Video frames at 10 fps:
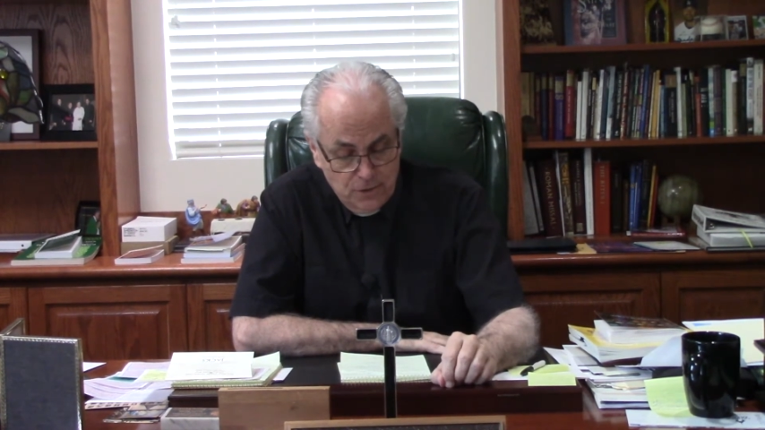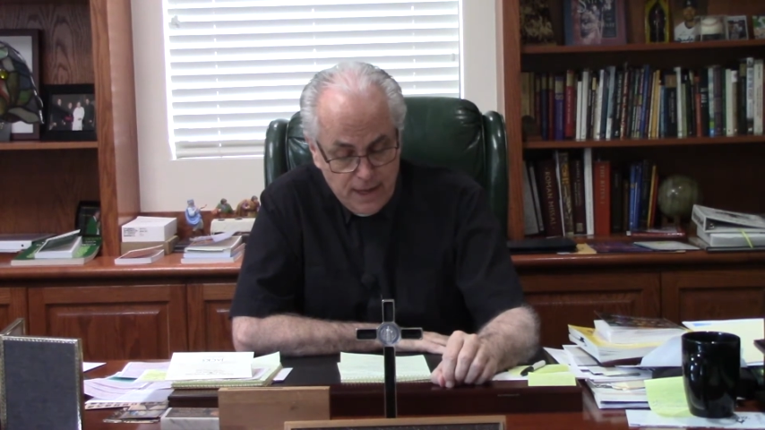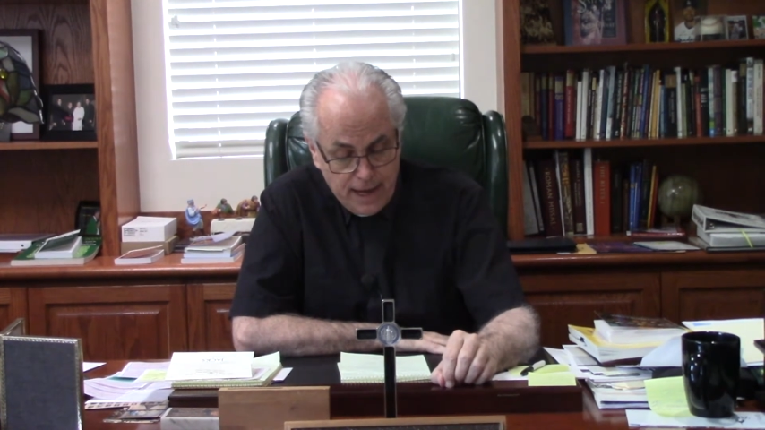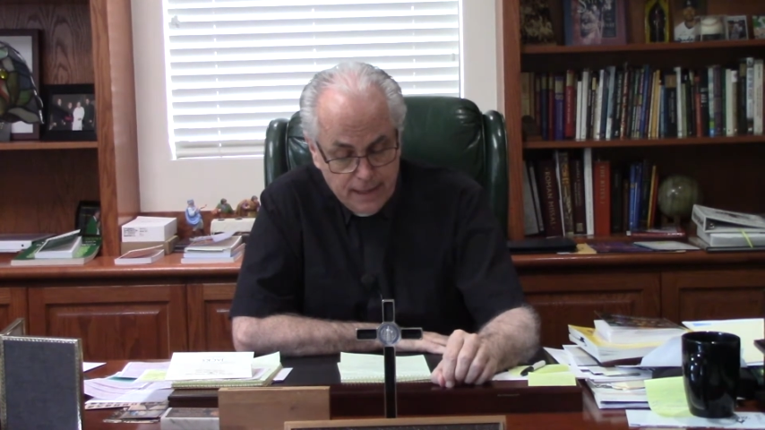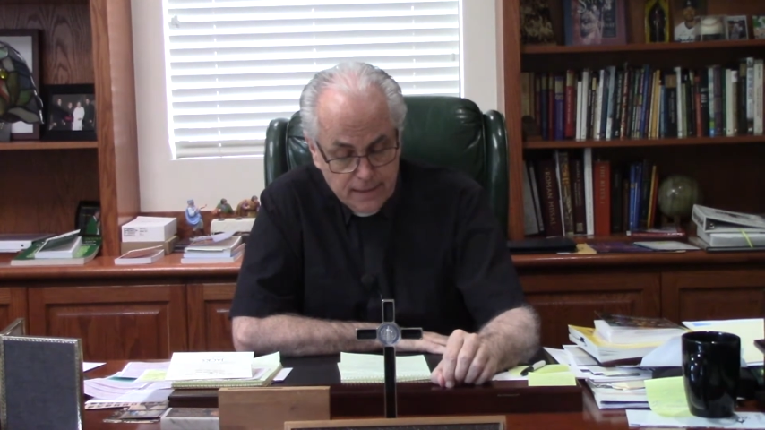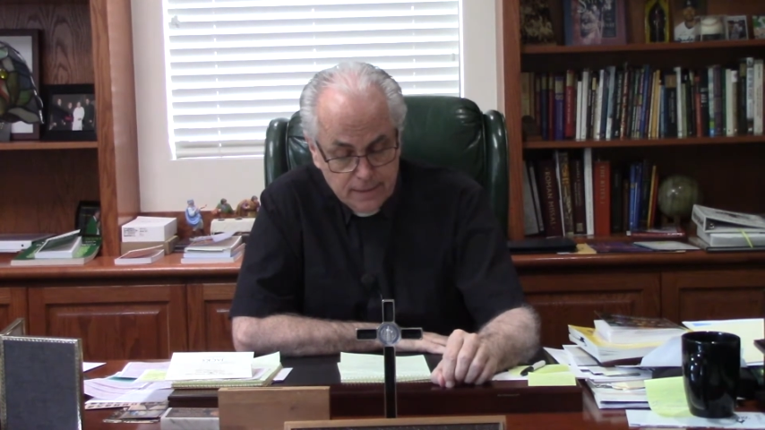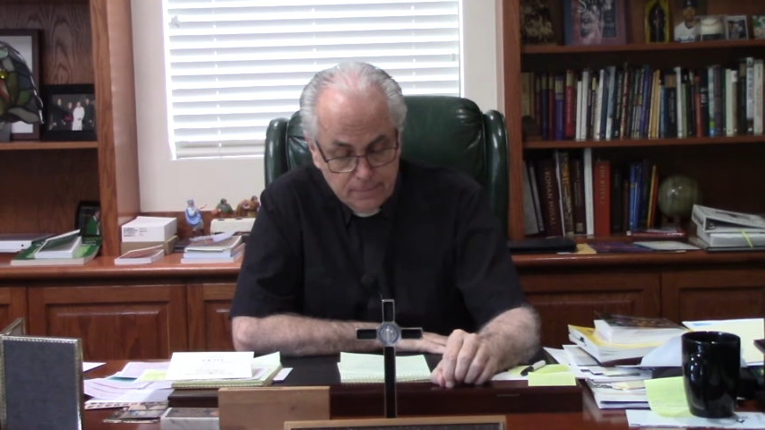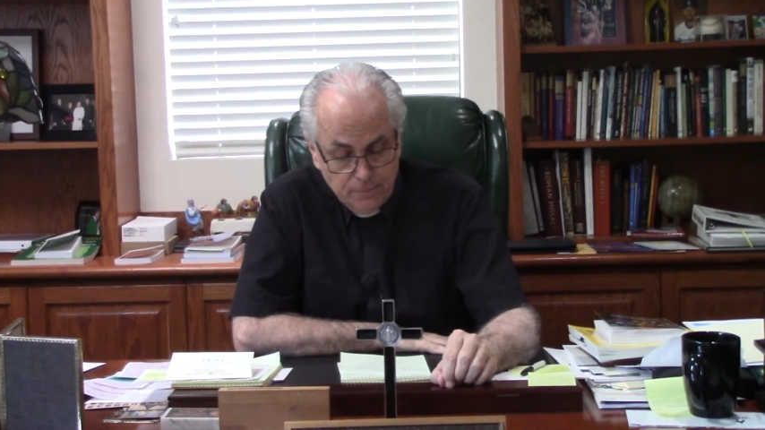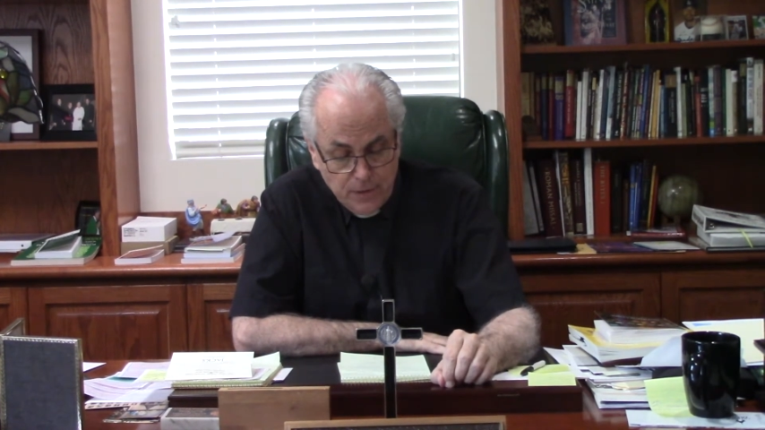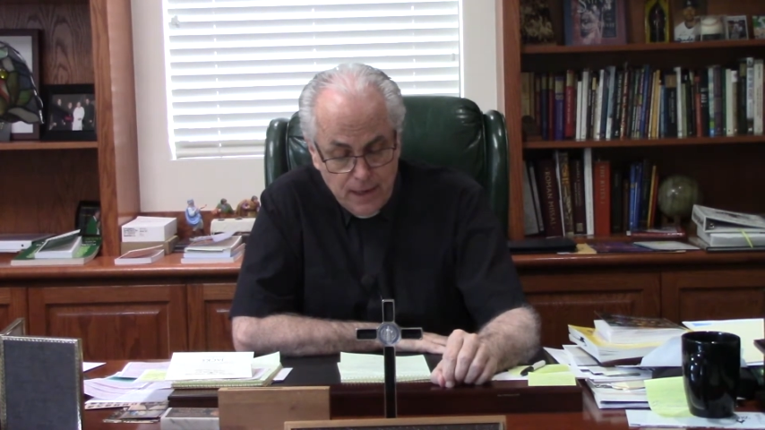that.
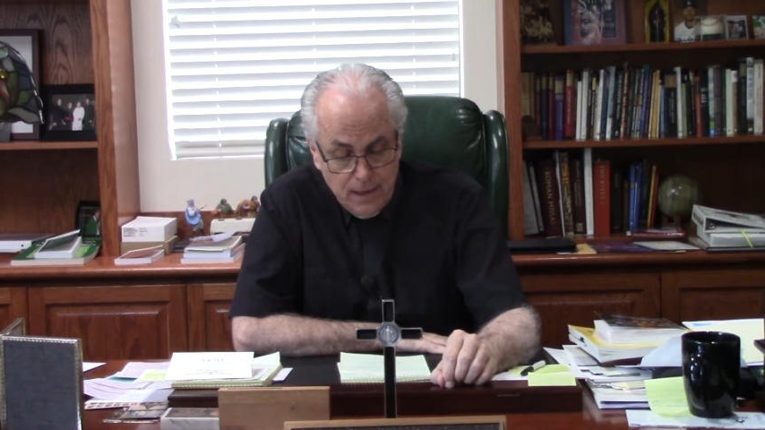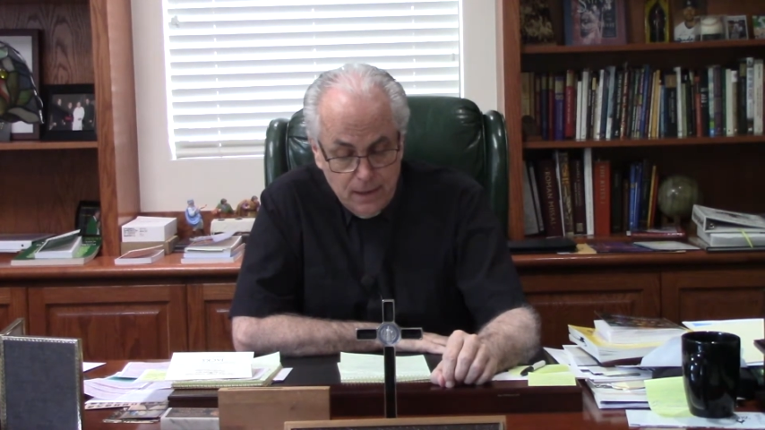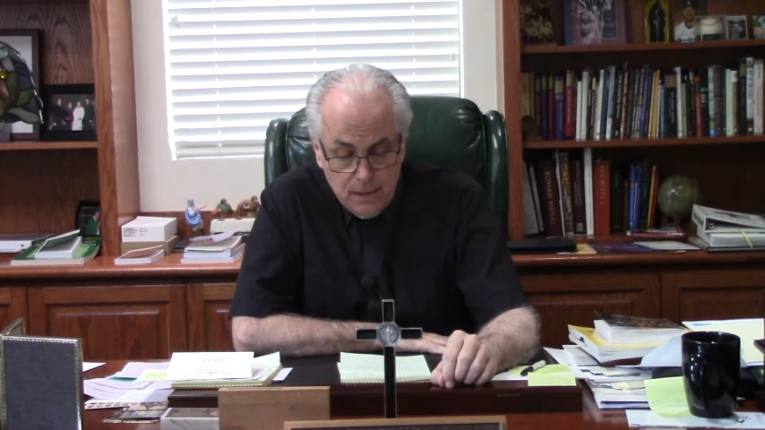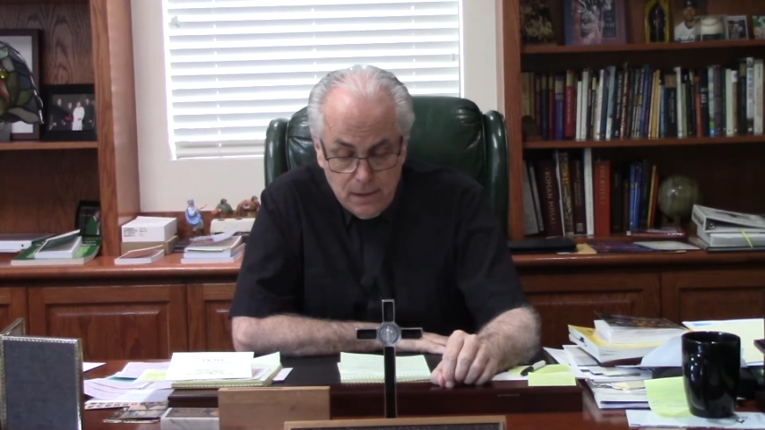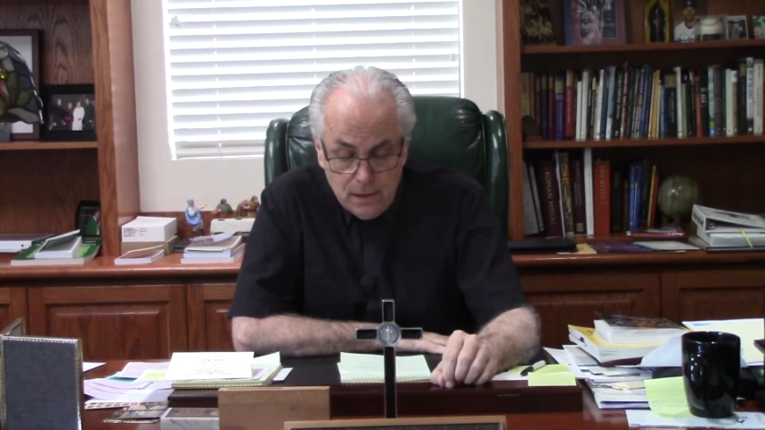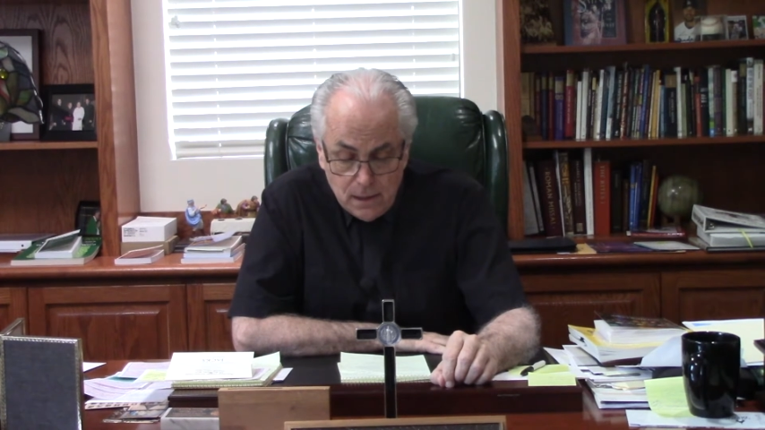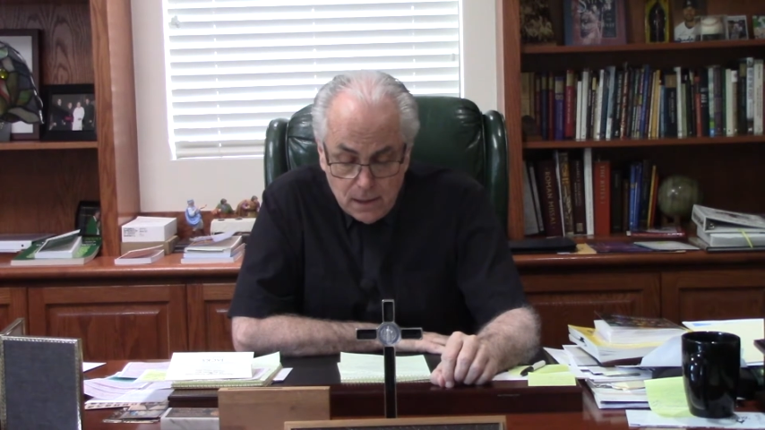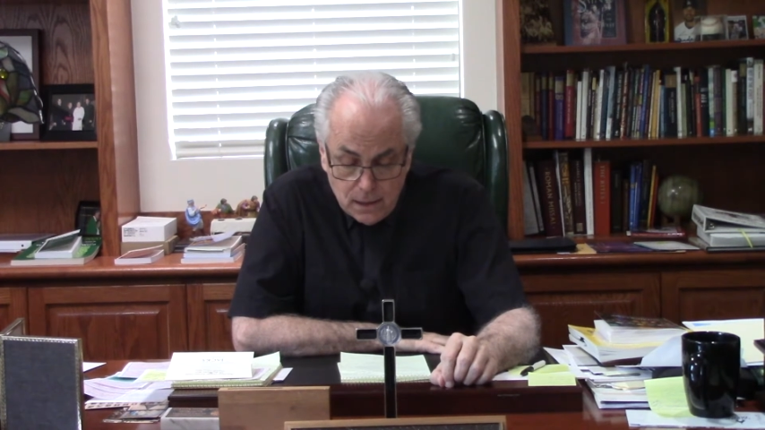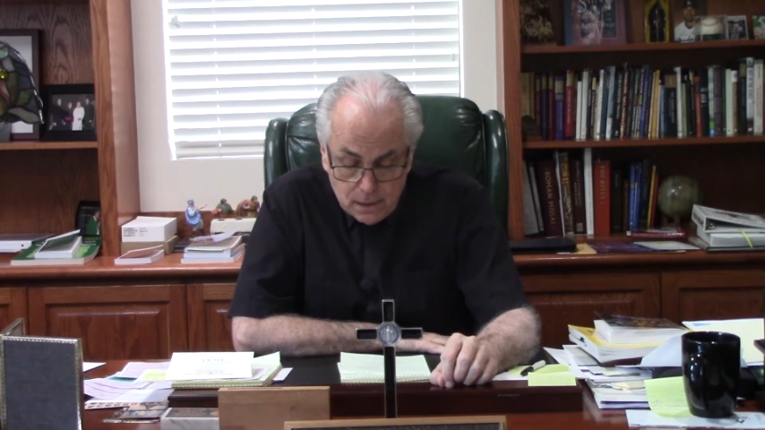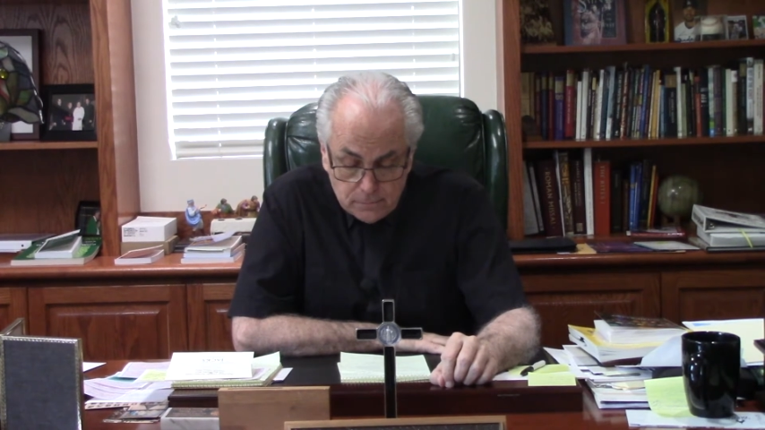
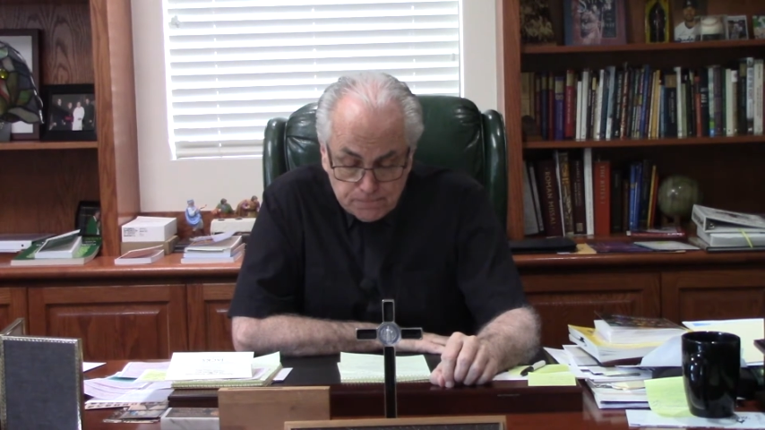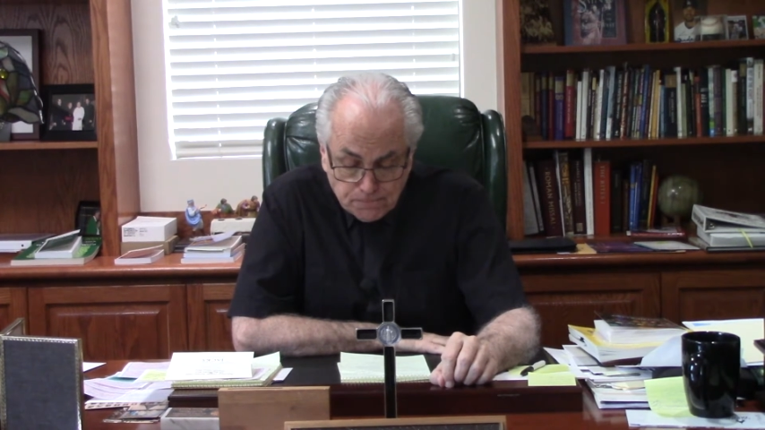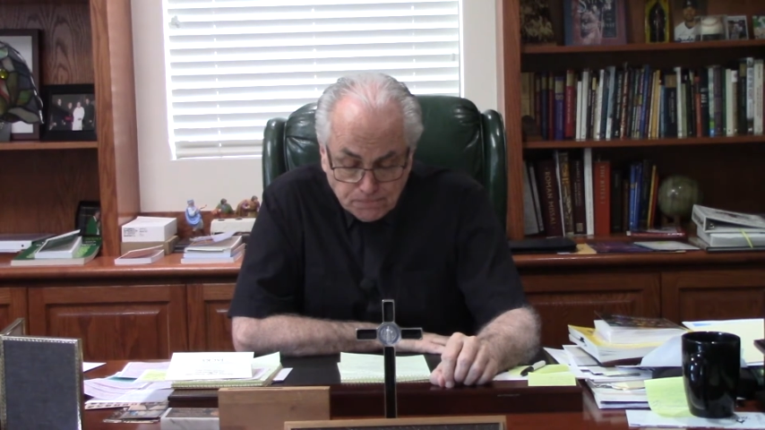Um,